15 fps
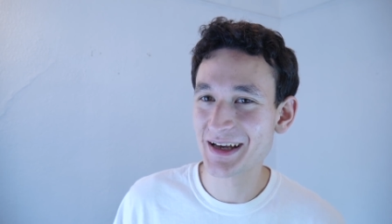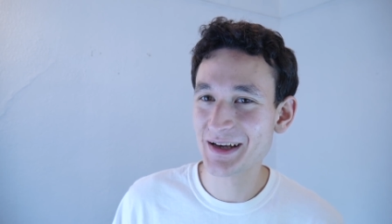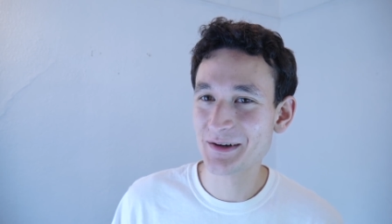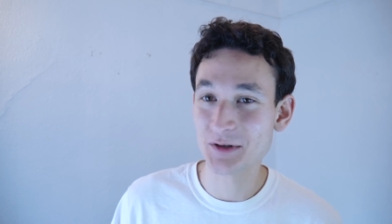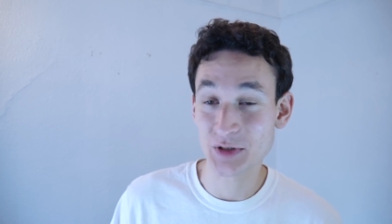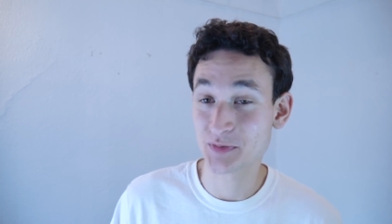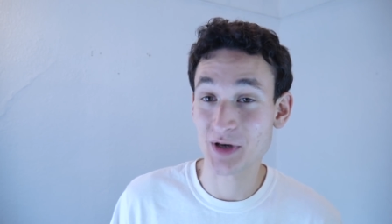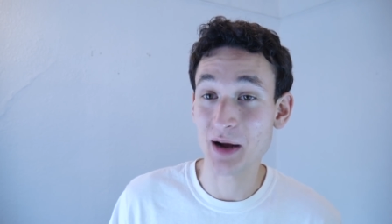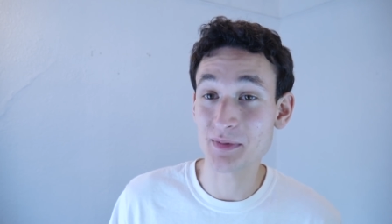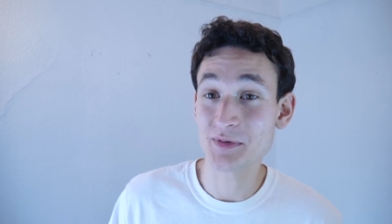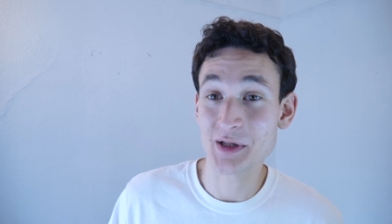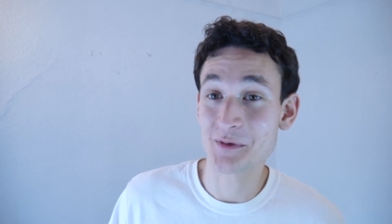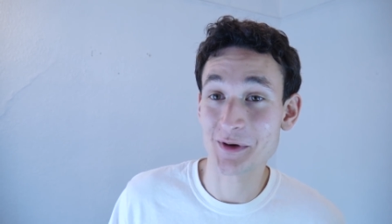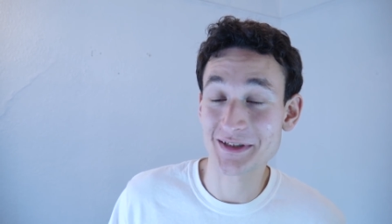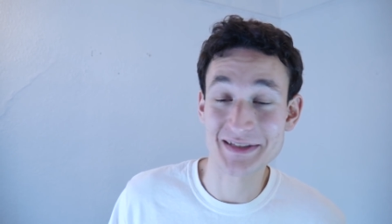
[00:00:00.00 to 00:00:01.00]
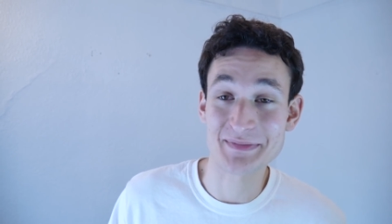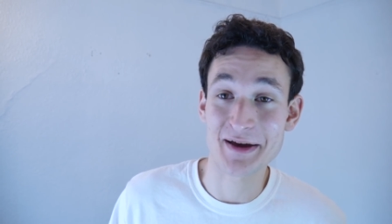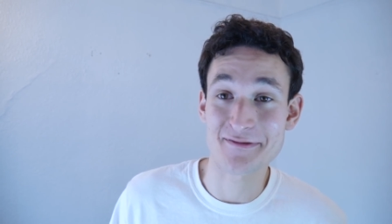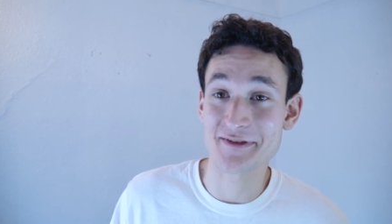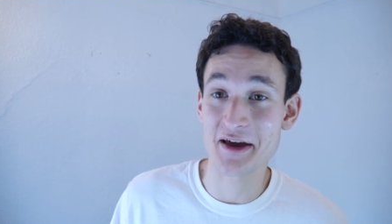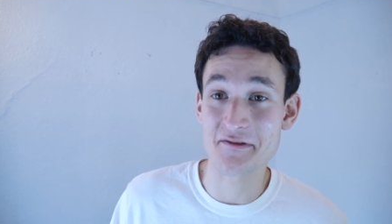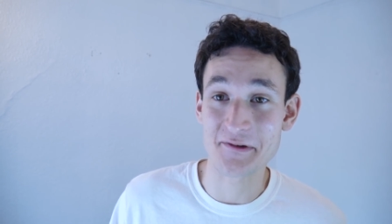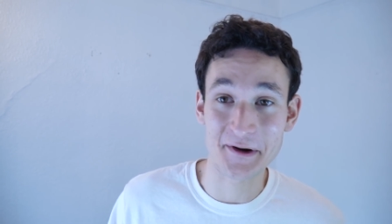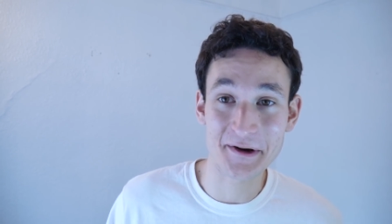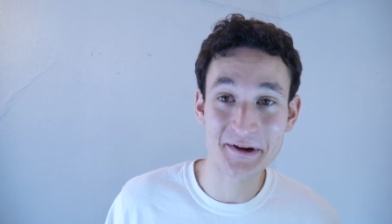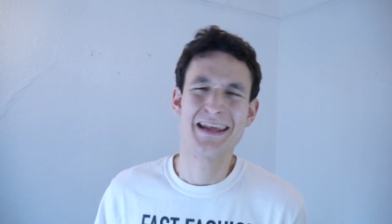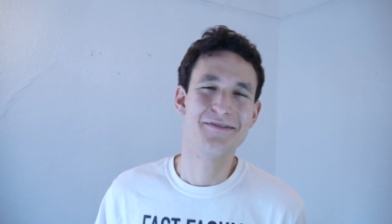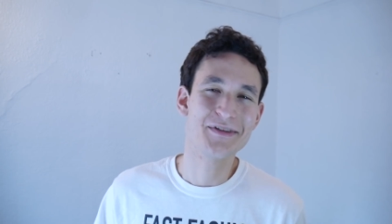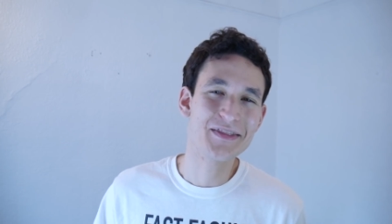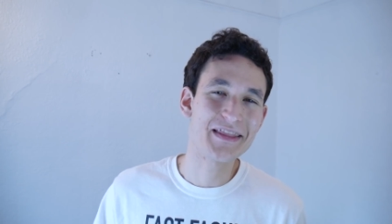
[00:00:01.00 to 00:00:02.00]
which probably worked in my favor.
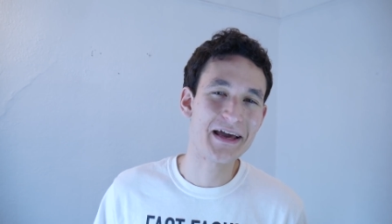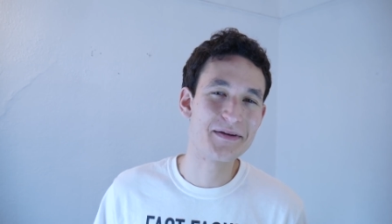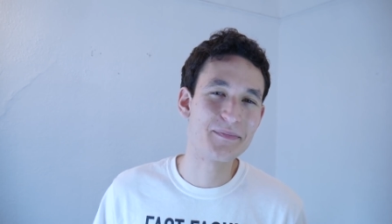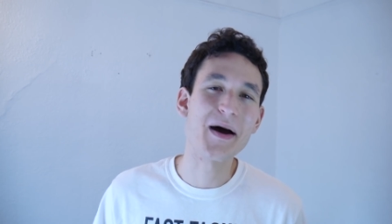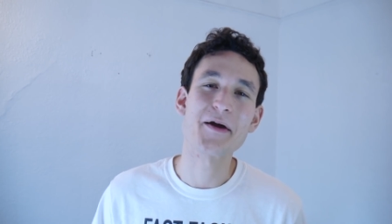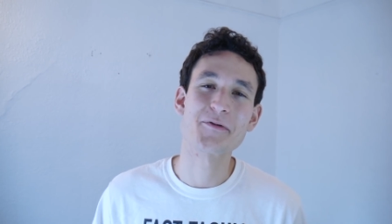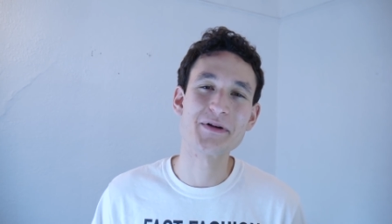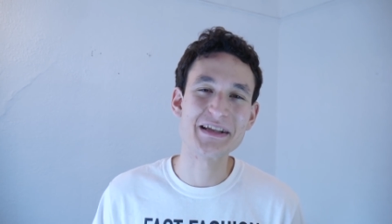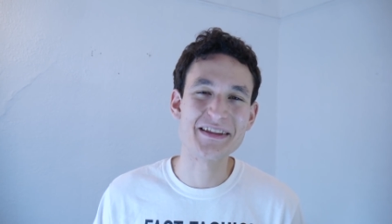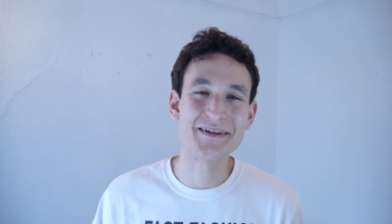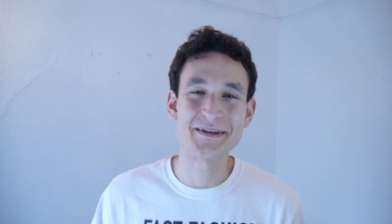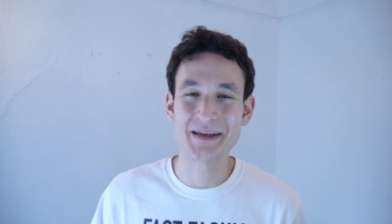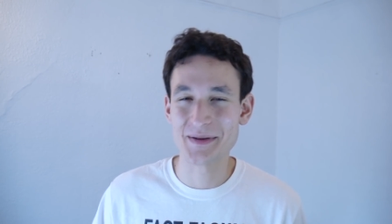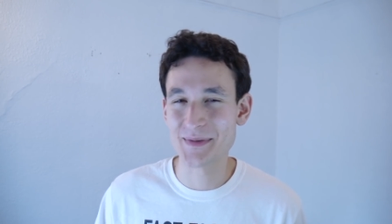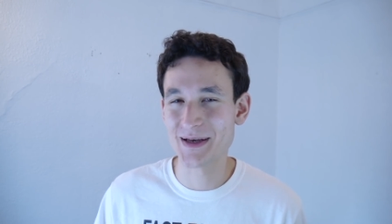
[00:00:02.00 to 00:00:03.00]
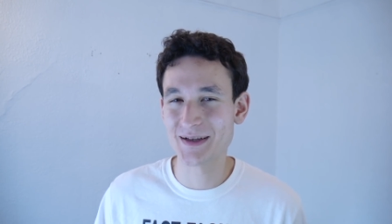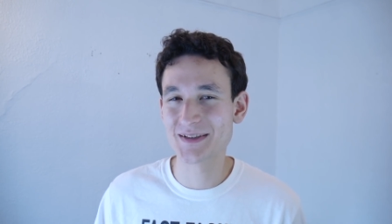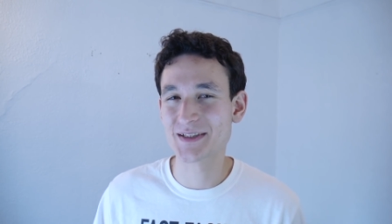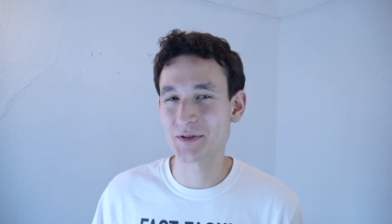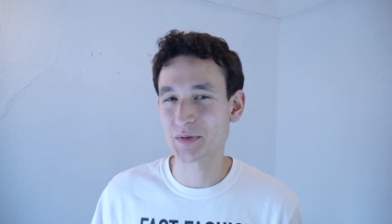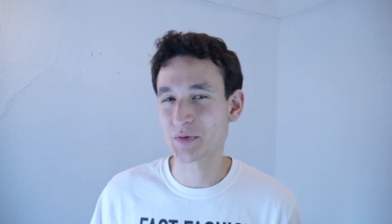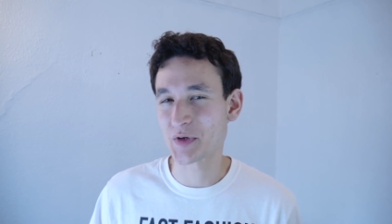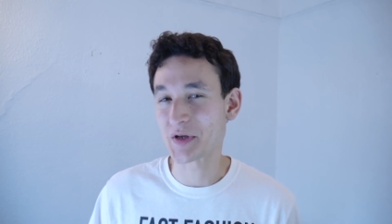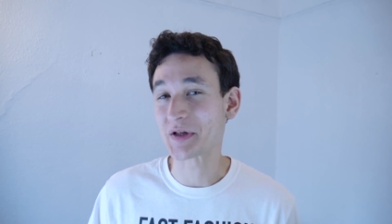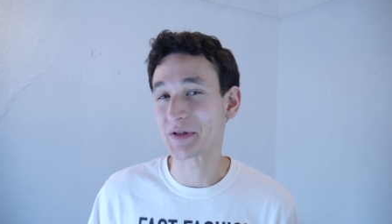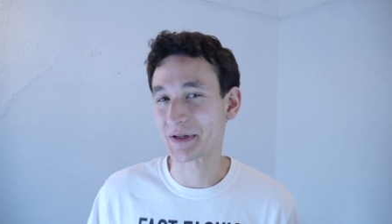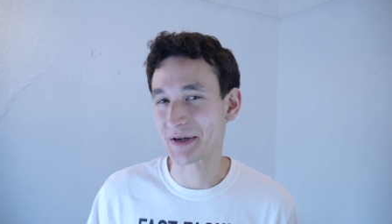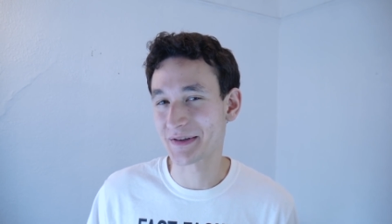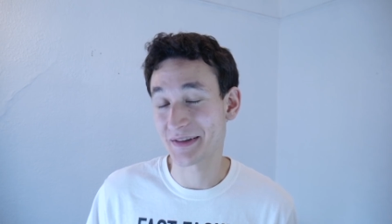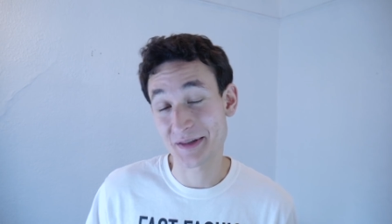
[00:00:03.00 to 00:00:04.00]
And even then, by reading their emails, it was pretty
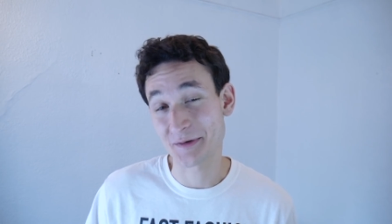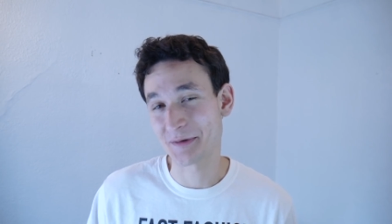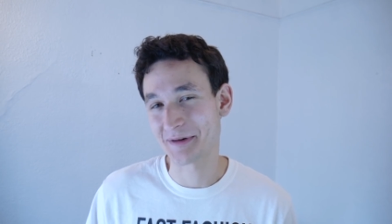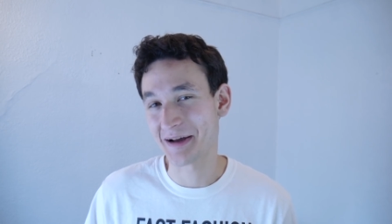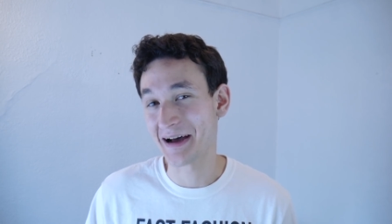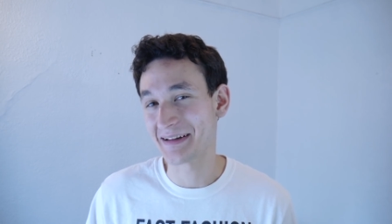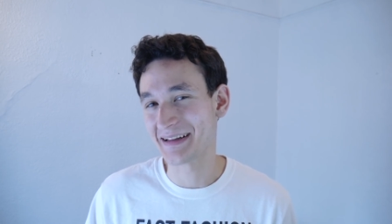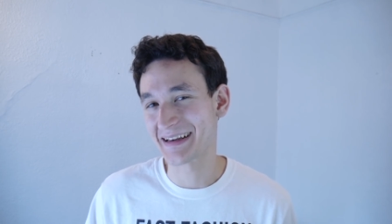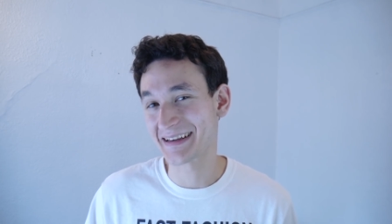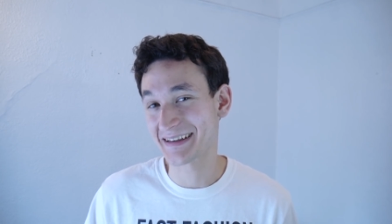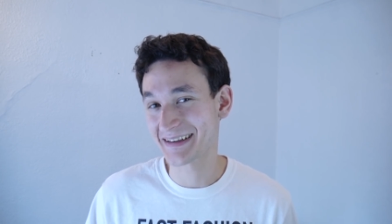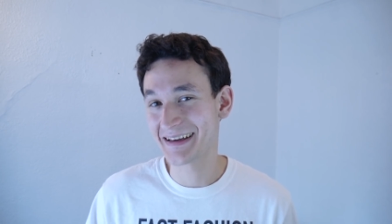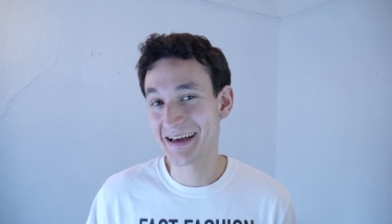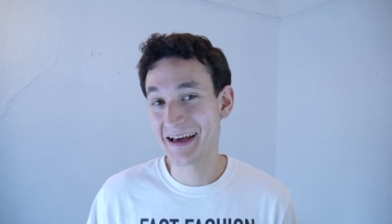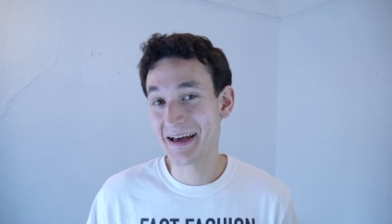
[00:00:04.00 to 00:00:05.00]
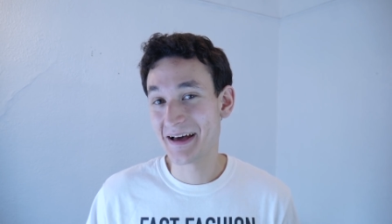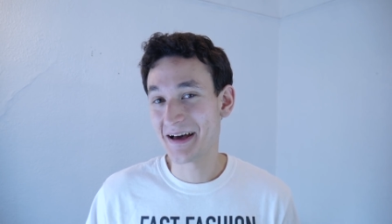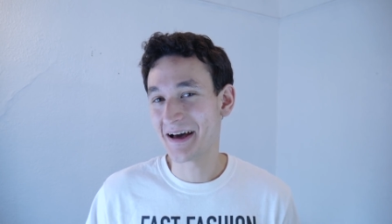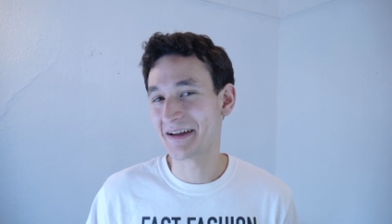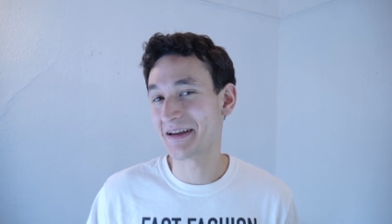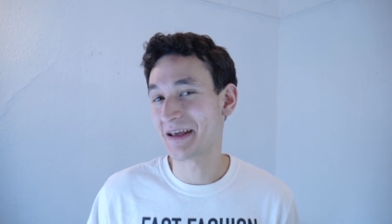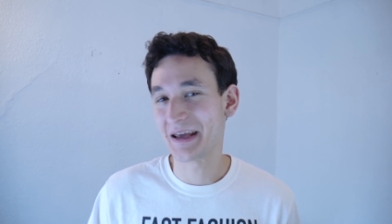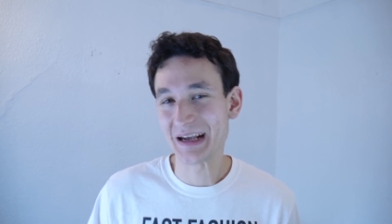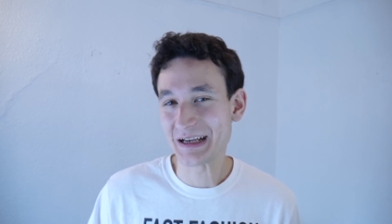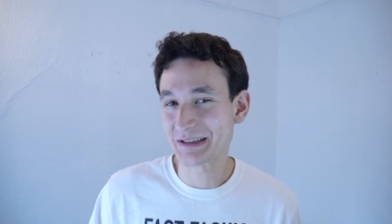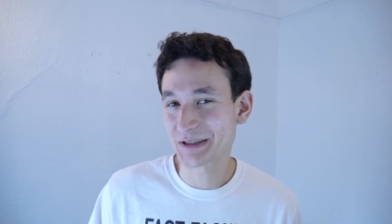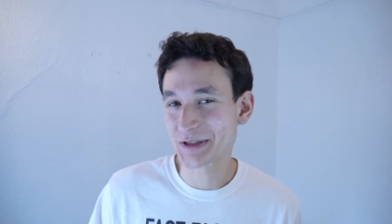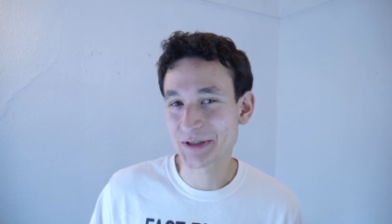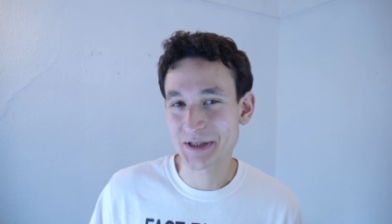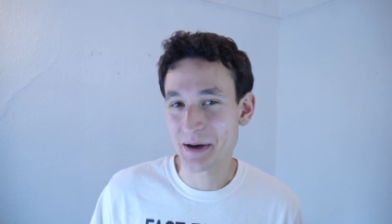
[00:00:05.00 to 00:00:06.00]
clear that they were not like an
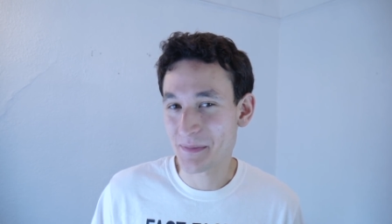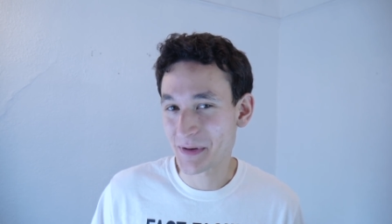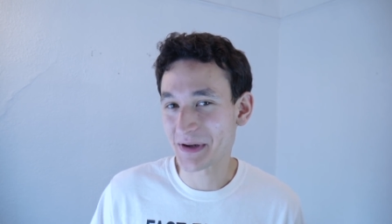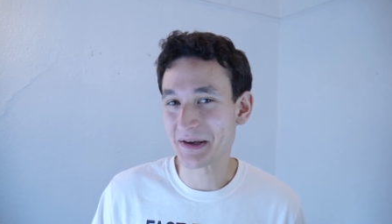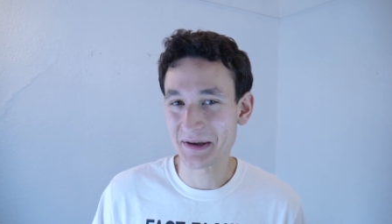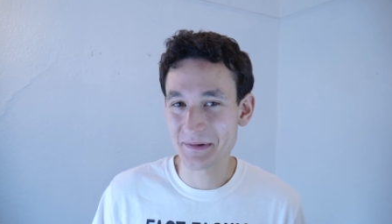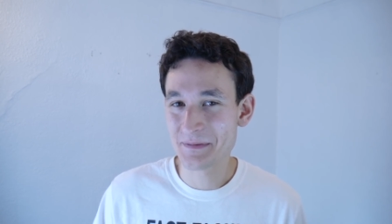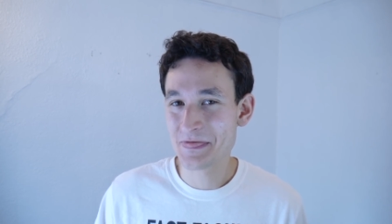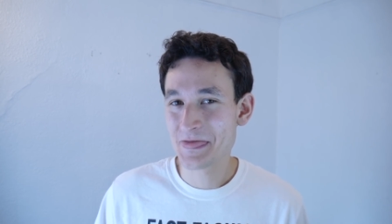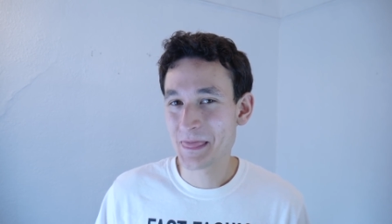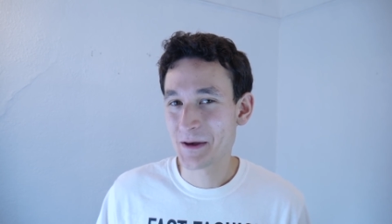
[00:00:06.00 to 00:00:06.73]
English company,